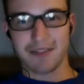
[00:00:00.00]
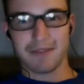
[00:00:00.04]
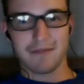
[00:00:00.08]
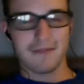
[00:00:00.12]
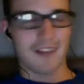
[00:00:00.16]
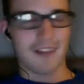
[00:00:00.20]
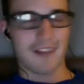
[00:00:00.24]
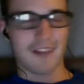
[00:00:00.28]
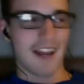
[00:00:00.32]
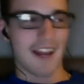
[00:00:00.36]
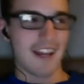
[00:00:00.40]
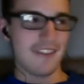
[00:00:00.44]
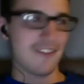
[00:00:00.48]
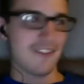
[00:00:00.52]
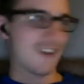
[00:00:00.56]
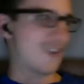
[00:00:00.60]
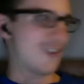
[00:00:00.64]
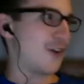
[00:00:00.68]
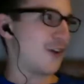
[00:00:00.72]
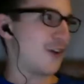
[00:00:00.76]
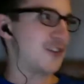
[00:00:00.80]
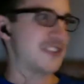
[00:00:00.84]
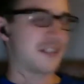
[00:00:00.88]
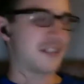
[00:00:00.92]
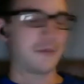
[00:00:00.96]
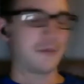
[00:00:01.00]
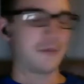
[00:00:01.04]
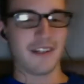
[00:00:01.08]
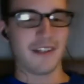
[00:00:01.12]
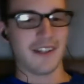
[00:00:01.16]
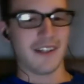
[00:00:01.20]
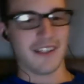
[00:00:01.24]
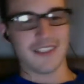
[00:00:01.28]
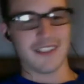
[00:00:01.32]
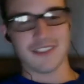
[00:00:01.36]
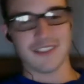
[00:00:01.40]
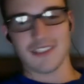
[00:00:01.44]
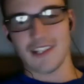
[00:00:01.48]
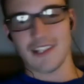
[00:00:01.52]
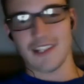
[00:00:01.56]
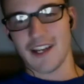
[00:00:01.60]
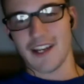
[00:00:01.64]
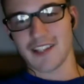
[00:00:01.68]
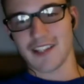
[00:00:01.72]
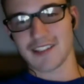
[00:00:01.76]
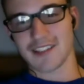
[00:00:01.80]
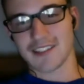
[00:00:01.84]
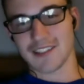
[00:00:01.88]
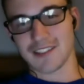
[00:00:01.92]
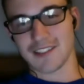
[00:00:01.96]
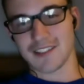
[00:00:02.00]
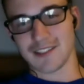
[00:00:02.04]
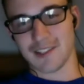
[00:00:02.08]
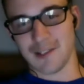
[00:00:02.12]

not even close to being his last.